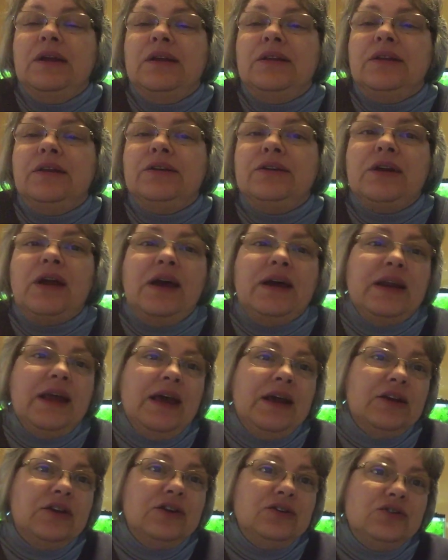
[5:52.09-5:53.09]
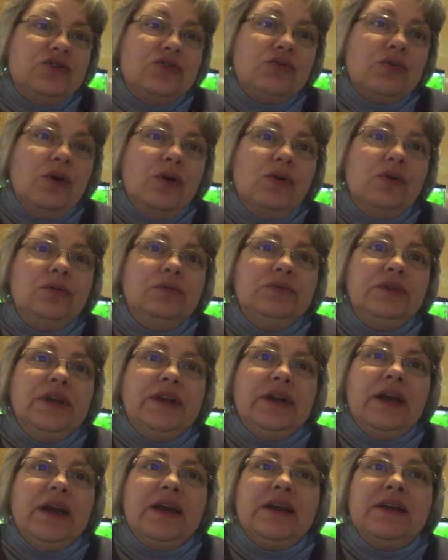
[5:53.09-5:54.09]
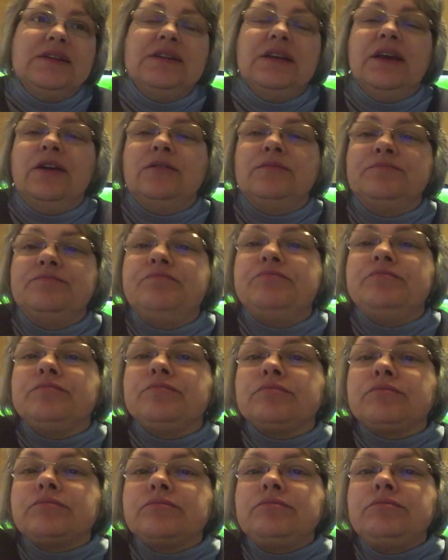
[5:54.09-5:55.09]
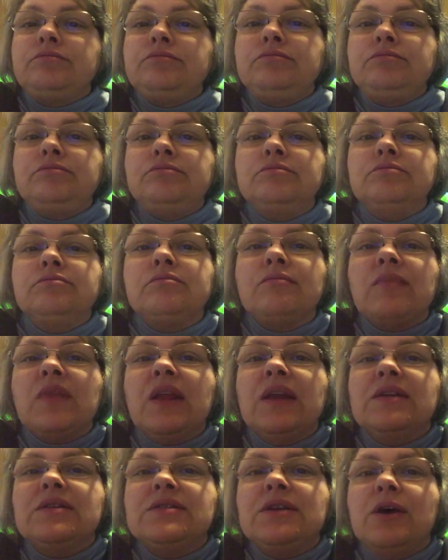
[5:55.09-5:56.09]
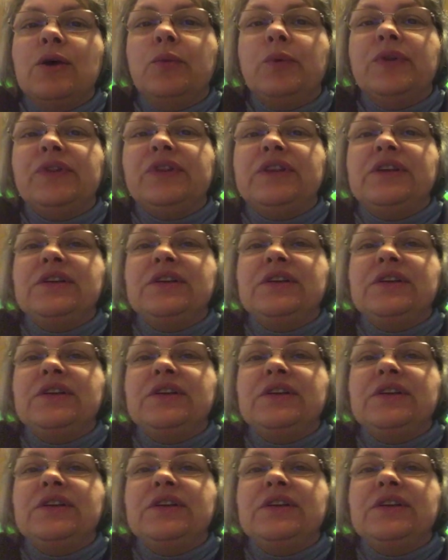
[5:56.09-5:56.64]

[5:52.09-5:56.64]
they're not out of control that I can tell. So with this